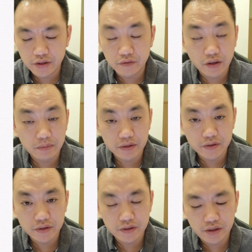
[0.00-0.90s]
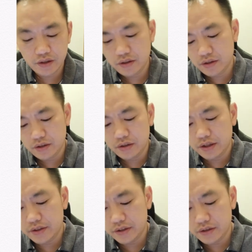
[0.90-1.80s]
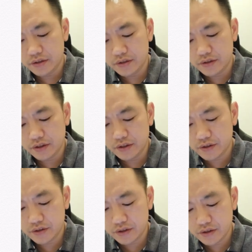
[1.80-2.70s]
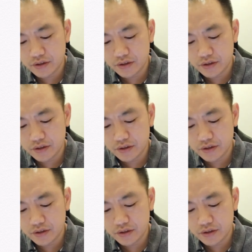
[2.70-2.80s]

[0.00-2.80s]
divided by 60, that's a 6.